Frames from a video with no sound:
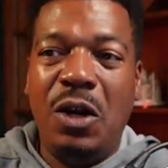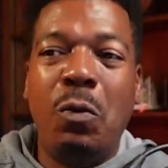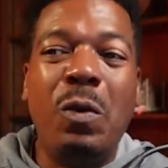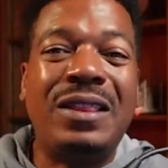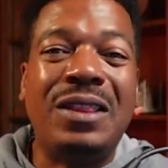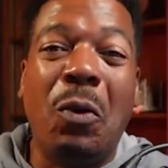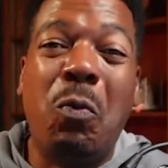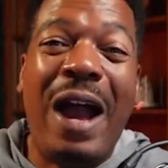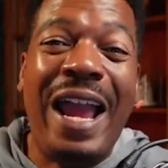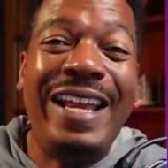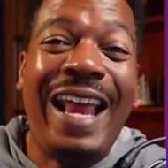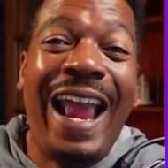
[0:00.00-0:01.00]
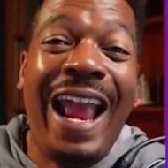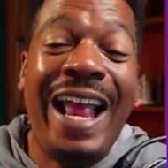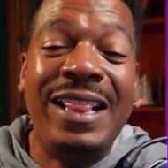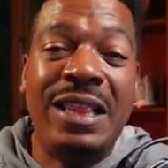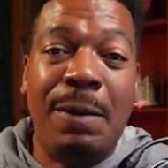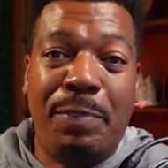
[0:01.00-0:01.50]
with the white
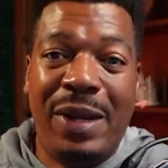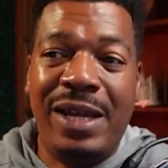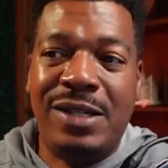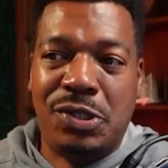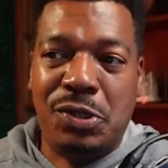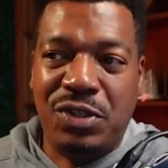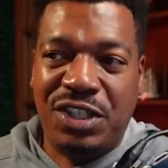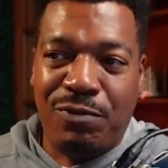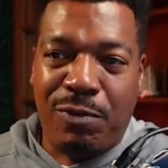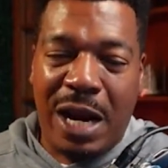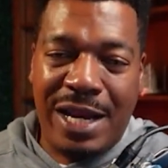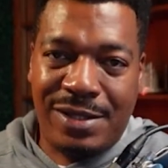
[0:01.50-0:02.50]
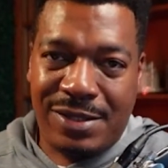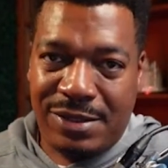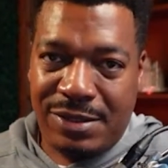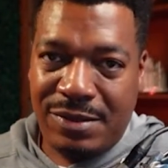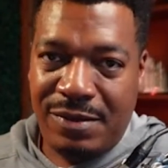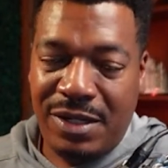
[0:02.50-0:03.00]
and the pink sushi rice,